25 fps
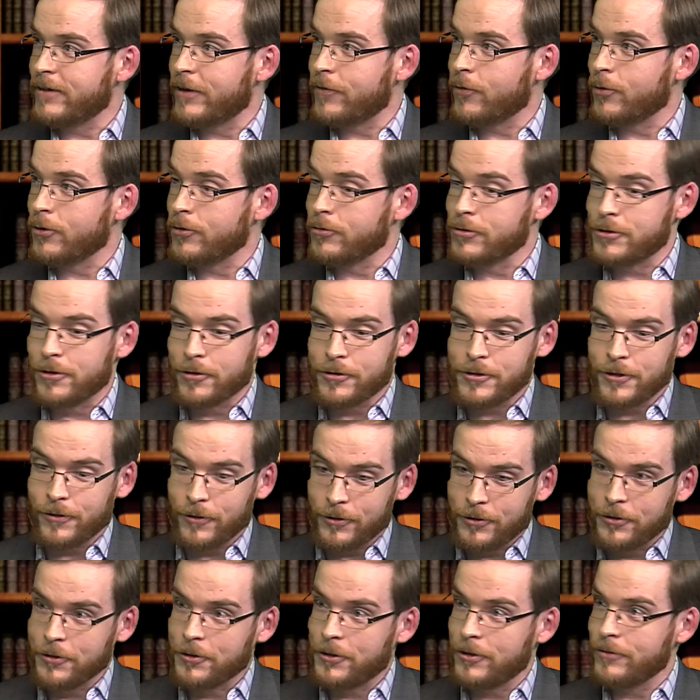everyone always looks at the
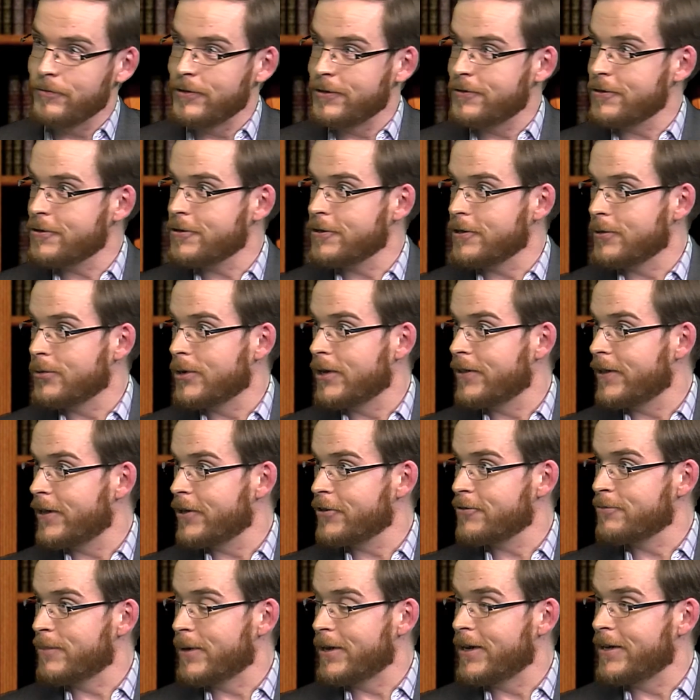cutlery to see where
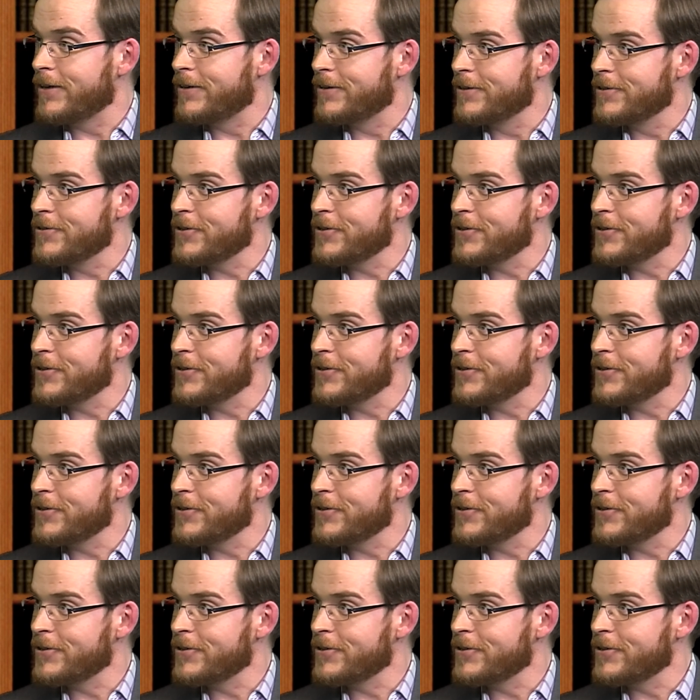that's made.